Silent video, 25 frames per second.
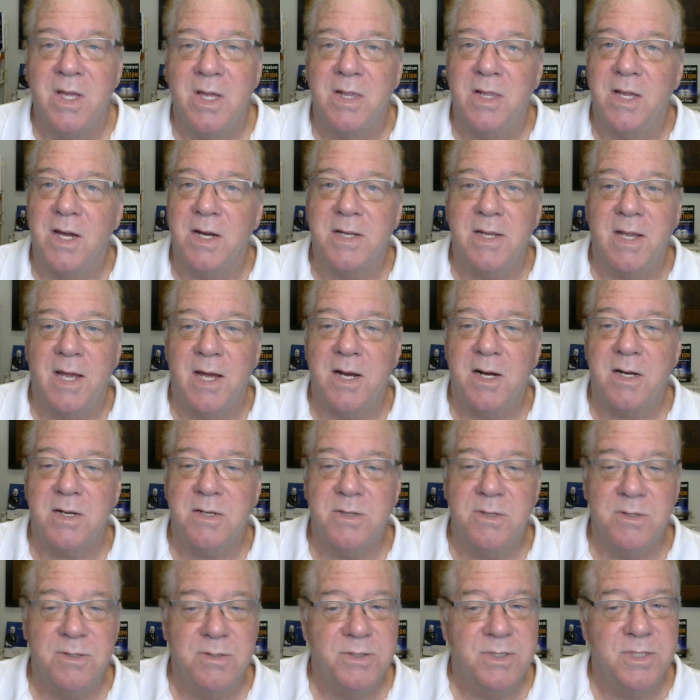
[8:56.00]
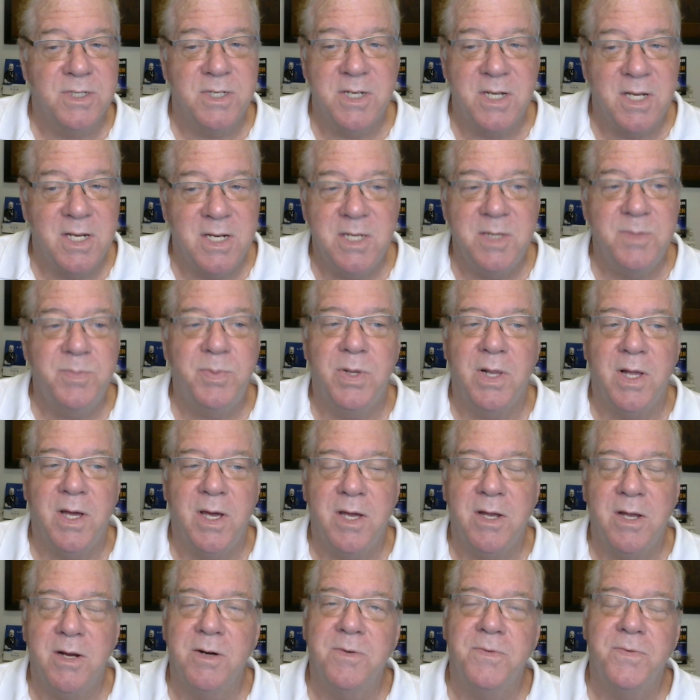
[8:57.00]
Like actors in any
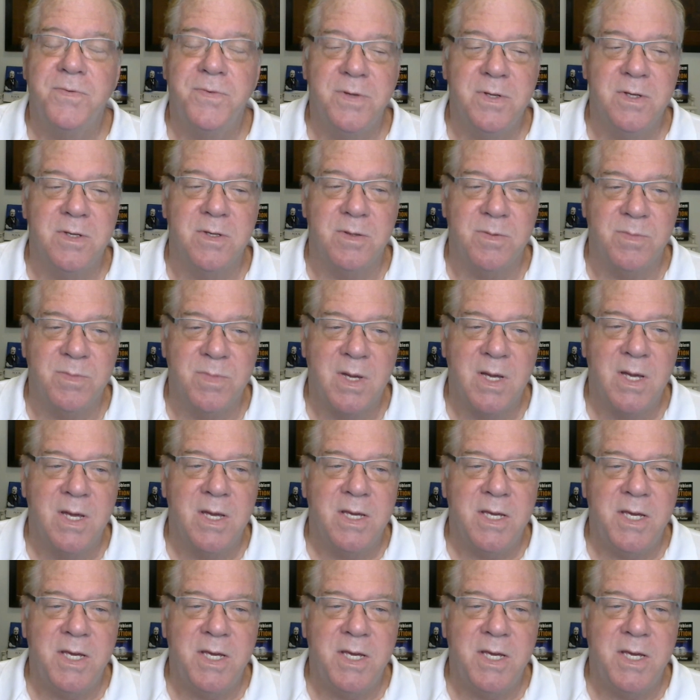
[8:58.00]
play or film,